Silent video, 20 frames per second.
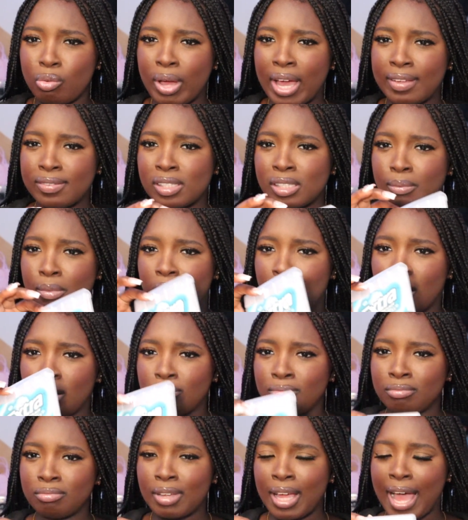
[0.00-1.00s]
have some
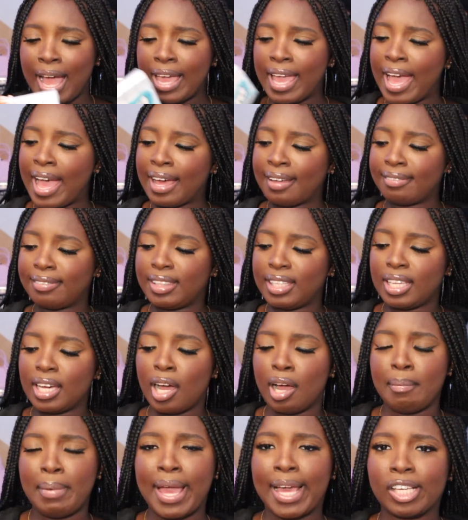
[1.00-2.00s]
gum. I have the
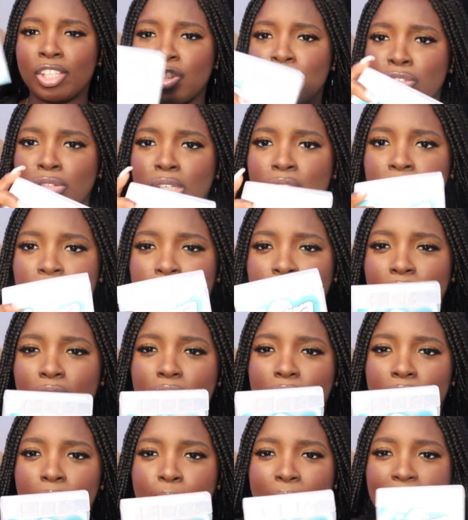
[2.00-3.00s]
extra
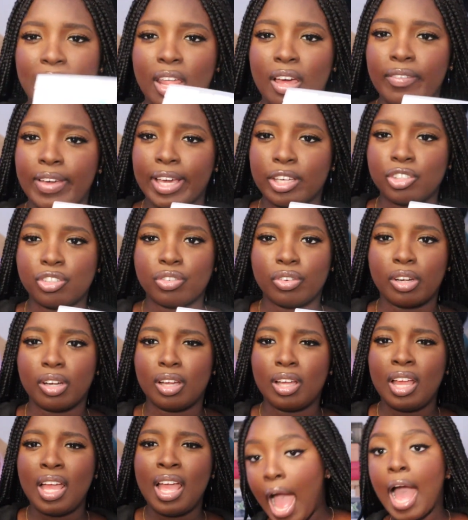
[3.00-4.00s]
gum. I love
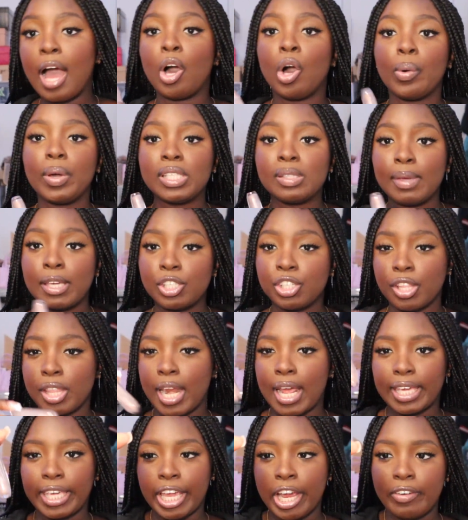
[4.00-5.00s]
extra. I always make sure
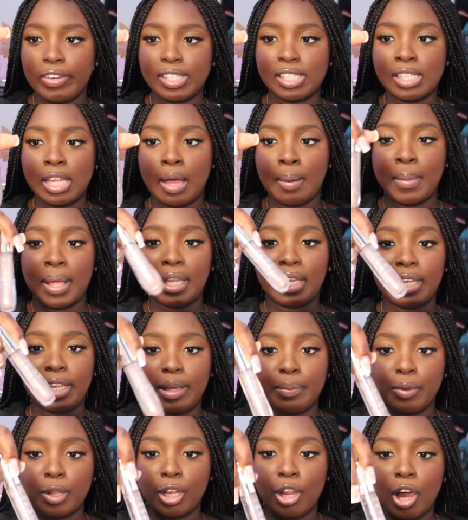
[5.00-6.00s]
that I carry some
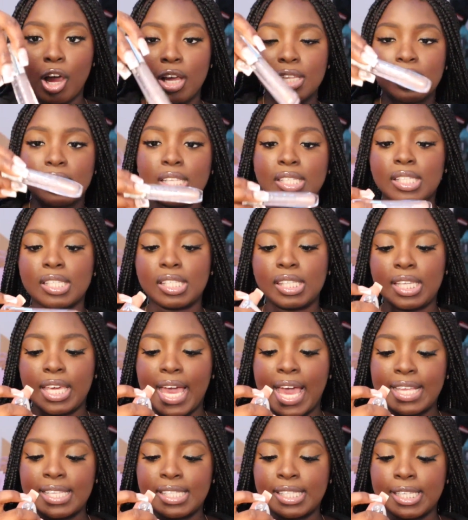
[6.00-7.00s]
lip gloss. This is the
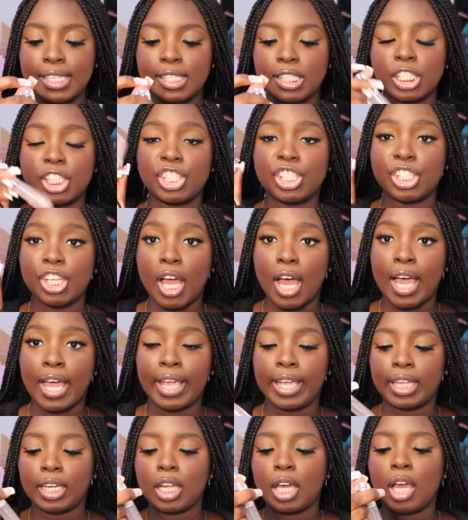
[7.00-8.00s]
Essence
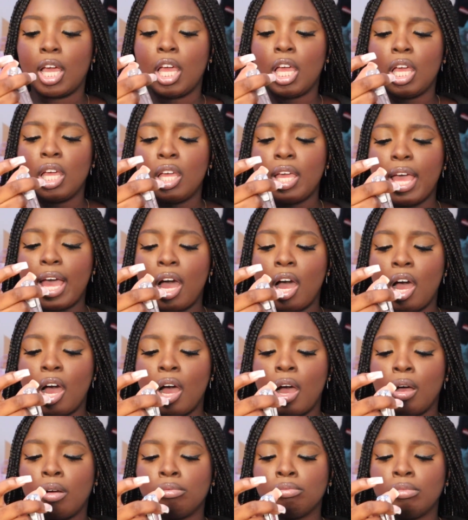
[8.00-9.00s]
Shine
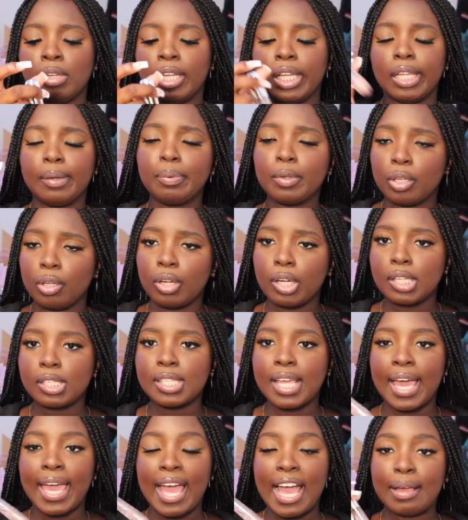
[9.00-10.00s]
lip
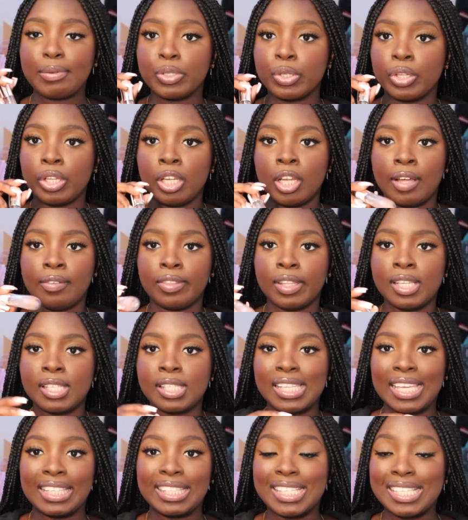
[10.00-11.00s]
gloss. I absolutely love
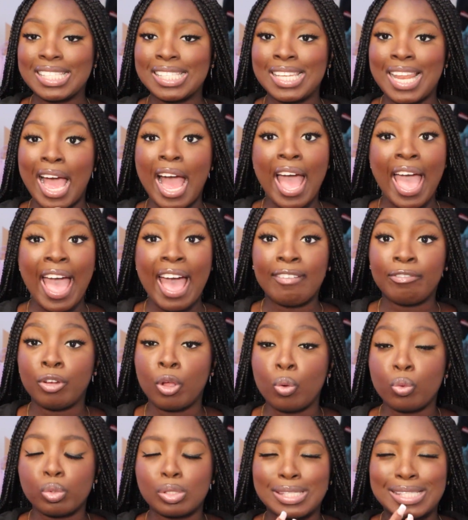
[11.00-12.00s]
this. It does not have
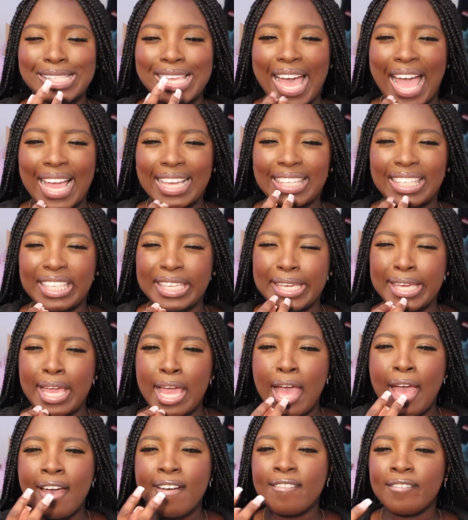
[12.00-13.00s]
no tacky
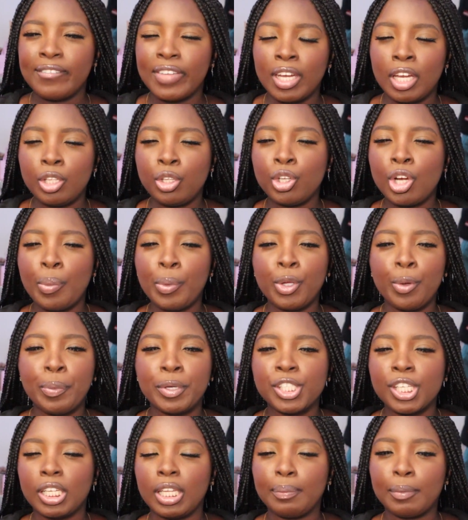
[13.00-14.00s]
feeling. You know when you
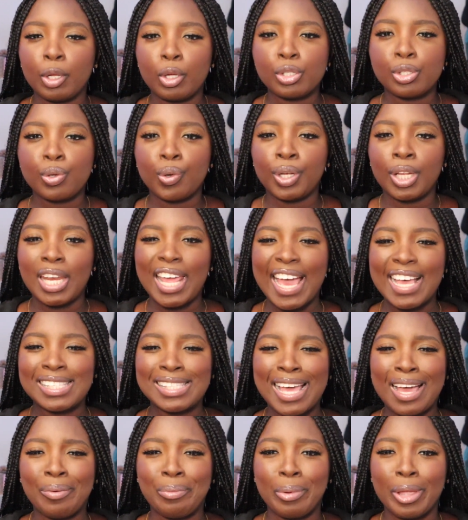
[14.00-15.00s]
put your lip gloss on and it has
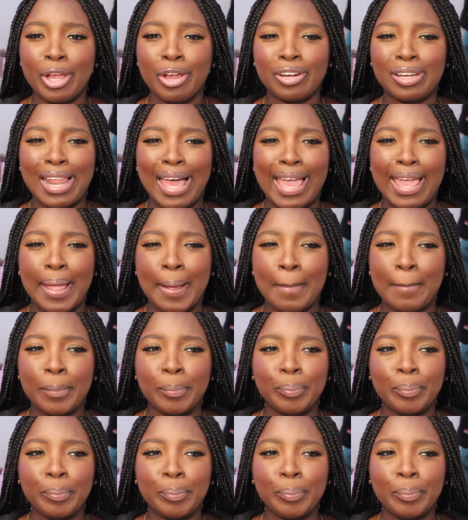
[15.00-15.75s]
that weird like